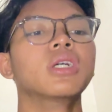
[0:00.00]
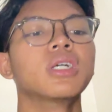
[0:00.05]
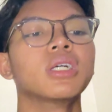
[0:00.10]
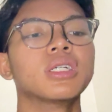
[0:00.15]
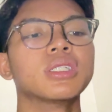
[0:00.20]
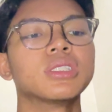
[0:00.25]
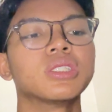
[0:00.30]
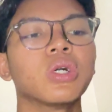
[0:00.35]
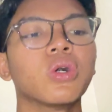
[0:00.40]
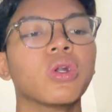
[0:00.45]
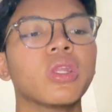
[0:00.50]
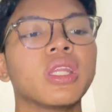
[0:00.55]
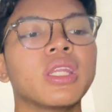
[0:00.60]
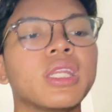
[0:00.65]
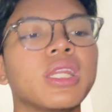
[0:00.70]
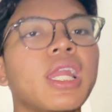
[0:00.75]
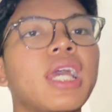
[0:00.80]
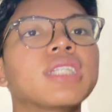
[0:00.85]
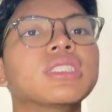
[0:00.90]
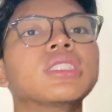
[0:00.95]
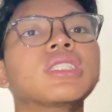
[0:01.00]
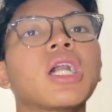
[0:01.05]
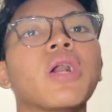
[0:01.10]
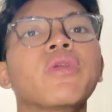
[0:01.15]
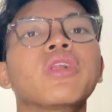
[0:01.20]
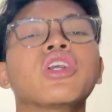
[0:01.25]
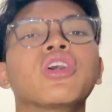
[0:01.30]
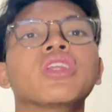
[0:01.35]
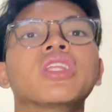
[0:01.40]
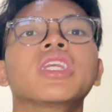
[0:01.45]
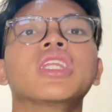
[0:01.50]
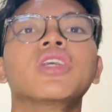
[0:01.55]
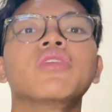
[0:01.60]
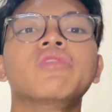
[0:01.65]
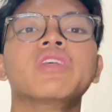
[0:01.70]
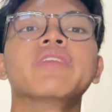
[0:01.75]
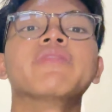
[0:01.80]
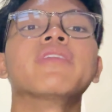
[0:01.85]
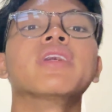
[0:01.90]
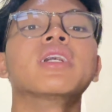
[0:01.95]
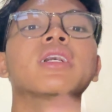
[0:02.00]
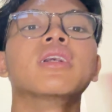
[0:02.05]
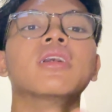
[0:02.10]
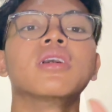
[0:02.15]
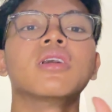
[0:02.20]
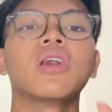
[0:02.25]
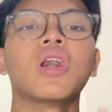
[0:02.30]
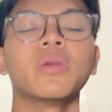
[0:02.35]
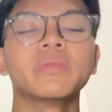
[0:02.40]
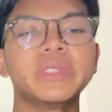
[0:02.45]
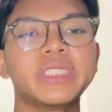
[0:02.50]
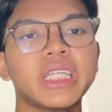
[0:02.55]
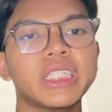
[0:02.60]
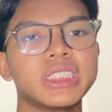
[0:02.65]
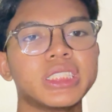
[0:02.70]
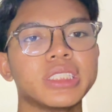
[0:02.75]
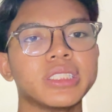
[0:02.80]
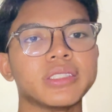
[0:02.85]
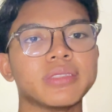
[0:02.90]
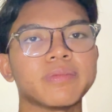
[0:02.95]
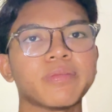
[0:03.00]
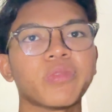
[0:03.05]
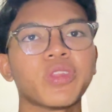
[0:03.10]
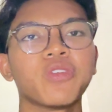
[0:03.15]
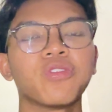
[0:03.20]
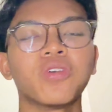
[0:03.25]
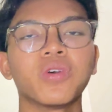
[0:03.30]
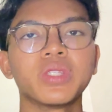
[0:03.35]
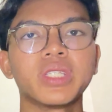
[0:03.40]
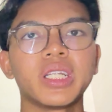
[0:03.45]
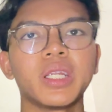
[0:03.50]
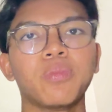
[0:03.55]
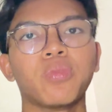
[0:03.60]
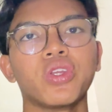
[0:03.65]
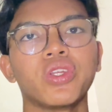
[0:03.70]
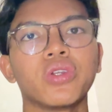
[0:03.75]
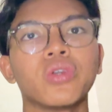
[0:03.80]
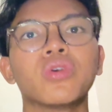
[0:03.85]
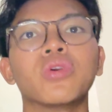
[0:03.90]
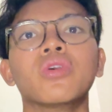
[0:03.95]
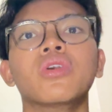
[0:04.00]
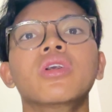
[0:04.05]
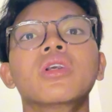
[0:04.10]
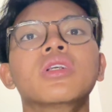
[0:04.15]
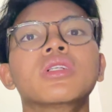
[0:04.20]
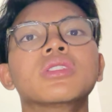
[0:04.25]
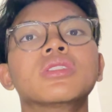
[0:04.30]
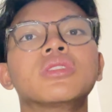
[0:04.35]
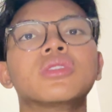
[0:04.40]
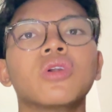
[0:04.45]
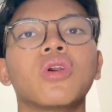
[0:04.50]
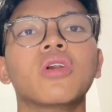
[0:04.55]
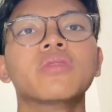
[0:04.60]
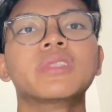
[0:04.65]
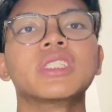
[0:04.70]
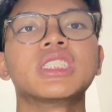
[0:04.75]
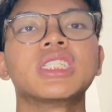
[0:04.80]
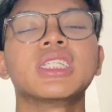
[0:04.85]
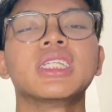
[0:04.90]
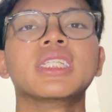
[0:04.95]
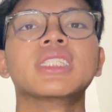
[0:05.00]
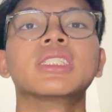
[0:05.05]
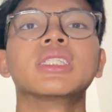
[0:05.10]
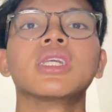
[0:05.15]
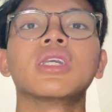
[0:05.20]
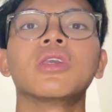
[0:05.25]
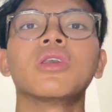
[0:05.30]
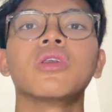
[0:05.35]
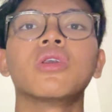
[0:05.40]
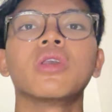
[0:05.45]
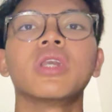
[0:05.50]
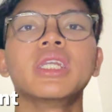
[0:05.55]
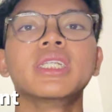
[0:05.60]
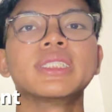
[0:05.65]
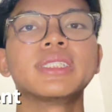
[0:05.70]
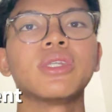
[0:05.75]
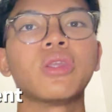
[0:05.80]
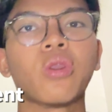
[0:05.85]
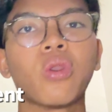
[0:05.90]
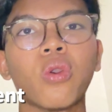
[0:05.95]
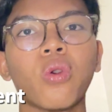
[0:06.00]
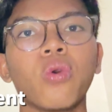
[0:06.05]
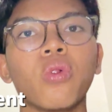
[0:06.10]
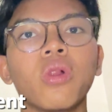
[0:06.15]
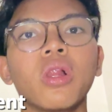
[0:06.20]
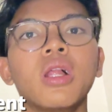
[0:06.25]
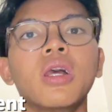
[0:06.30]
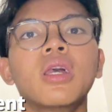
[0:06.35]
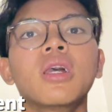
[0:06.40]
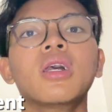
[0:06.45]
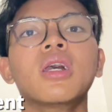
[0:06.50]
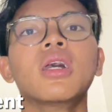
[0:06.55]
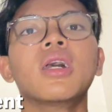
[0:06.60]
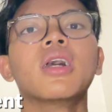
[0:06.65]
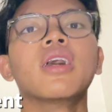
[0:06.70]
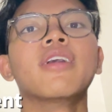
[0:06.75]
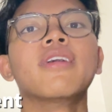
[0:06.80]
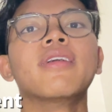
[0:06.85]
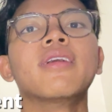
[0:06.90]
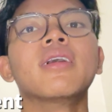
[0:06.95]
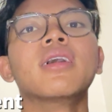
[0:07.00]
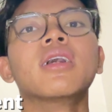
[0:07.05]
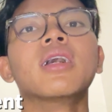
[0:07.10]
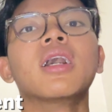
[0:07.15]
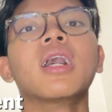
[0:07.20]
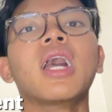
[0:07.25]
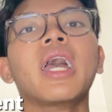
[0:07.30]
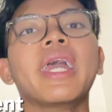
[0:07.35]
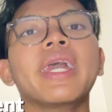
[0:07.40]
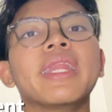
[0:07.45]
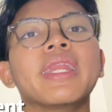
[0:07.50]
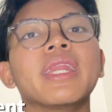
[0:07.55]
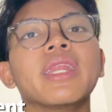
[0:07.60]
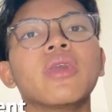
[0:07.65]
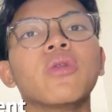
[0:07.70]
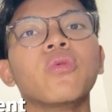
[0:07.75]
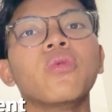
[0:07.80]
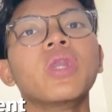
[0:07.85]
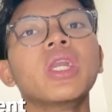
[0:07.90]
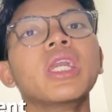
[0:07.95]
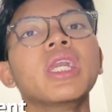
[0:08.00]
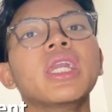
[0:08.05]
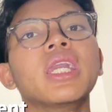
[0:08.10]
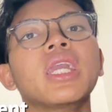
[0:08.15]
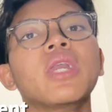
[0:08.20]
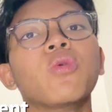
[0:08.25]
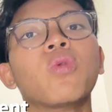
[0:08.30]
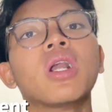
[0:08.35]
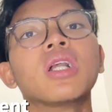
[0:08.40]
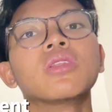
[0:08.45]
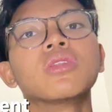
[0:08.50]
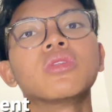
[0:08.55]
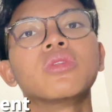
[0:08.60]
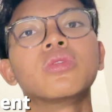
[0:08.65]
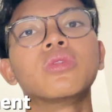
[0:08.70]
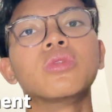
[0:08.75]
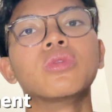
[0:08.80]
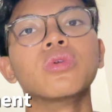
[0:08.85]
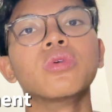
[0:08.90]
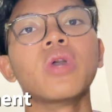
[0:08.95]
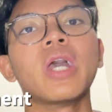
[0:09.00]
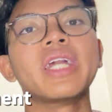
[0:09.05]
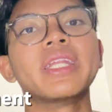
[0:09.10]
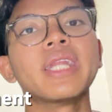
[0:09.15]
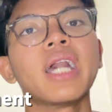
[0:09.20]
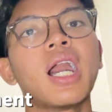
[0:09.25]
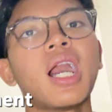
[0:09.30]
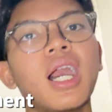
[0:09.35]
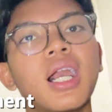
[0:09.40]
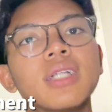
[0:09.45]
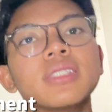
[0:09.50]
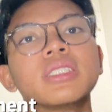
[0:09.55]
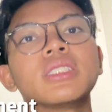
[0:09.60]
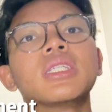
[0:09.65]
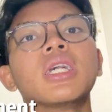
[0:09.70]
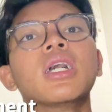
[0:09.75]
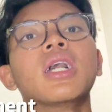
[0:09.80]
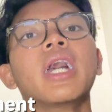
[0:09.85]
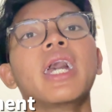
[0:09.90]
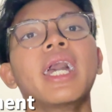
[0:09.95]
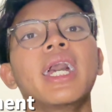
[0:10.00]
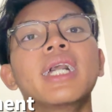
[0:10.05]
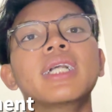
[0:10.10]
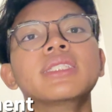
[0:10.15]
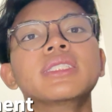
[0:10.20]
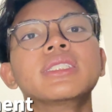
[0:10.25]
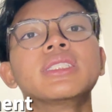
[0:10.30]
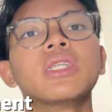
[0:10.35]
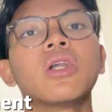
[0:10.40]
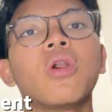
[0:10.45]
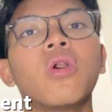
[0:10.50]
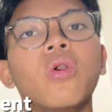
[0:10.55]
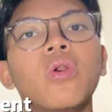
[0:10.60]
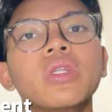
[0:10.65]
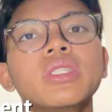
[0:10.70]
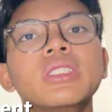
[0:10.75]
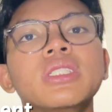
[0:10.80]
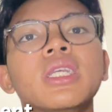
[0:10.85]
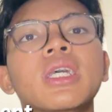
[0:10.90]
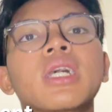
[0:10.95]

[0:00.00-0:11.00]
So next, I will continue with objection for 3.0. So objection is goal, and we want to enhance hands-on